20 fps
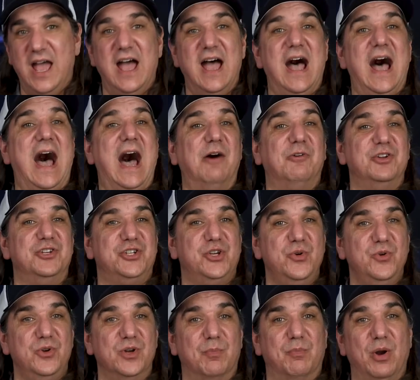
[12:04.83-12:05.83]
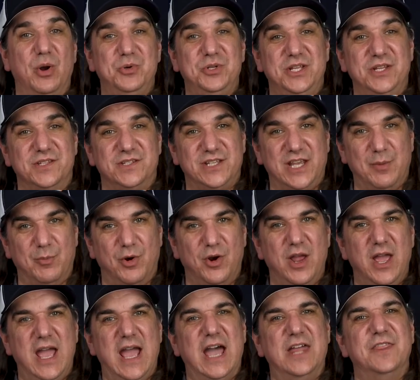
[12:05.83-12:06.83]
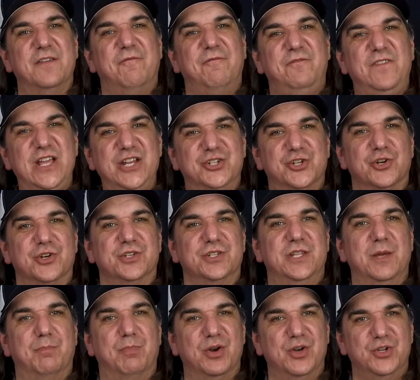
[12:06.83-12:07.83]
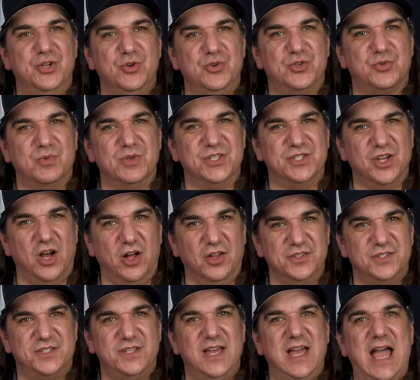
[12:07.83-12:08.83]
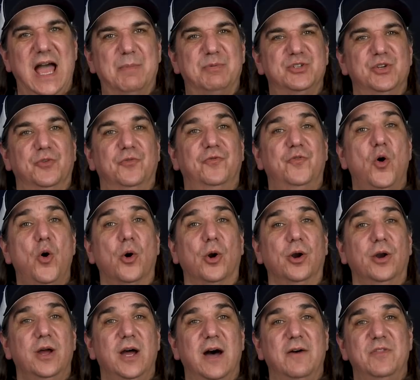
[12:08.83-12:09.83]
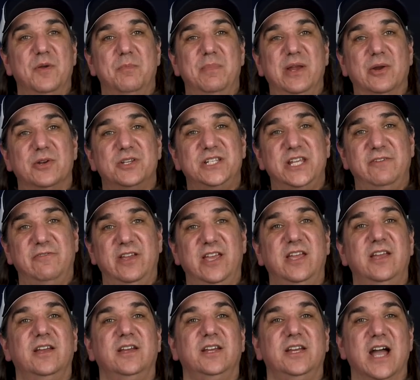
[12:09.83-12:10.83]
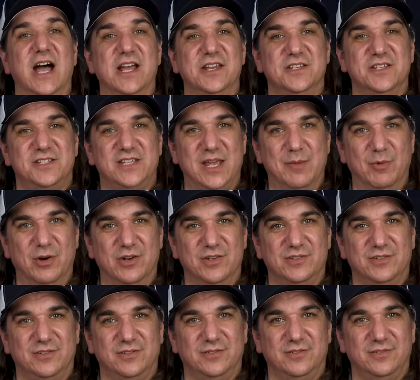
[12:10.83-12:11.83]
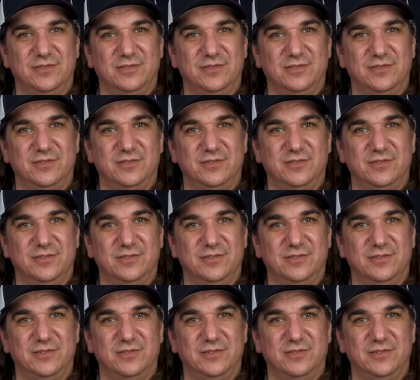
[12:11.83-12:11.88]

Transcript: How to tune a protein skimmer and the features that produce results. Episode four of the B R S T V Guide to Skimmers.